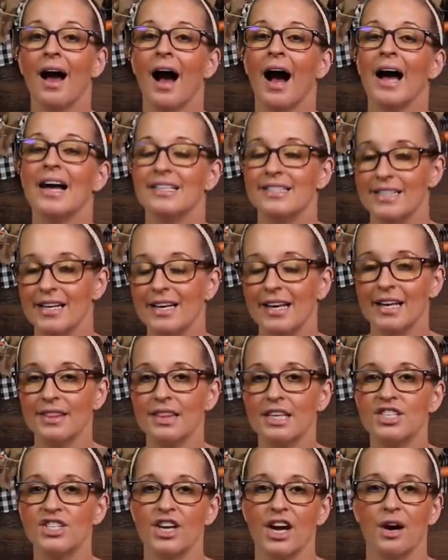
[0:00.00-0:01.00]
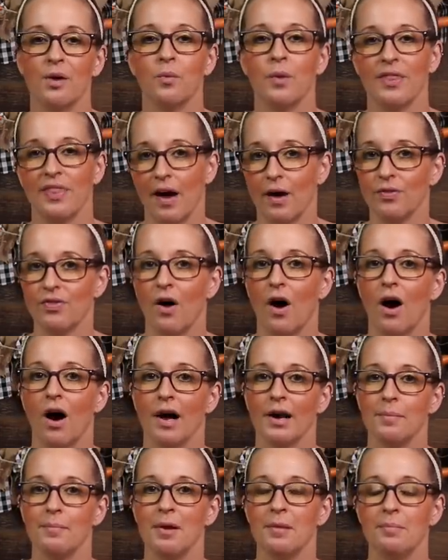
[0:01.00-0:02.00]
I did get the chair without the
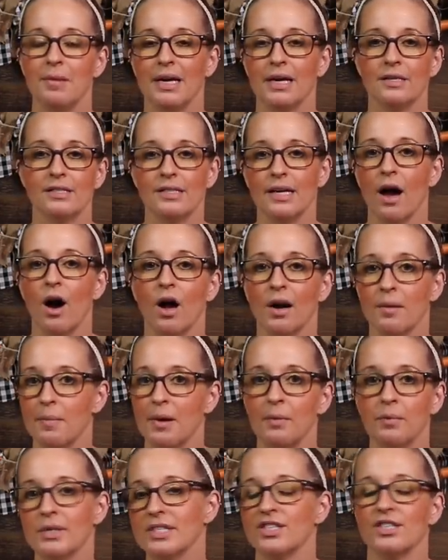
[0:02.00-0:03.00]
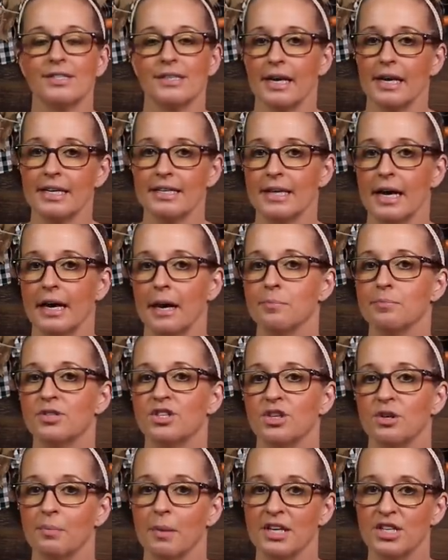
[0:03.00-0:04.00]
ottoman because the ottoman was just going to take up
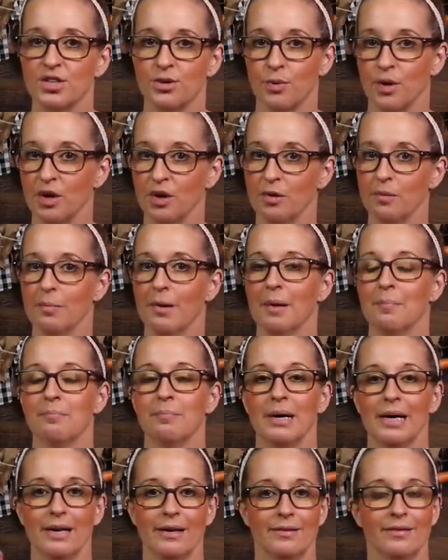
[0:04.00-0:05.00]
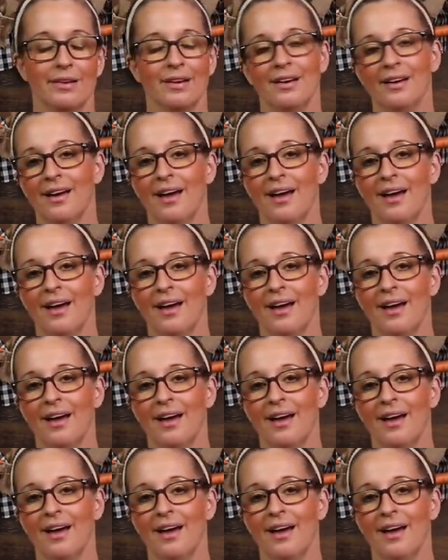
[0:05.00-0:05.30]
too much room, but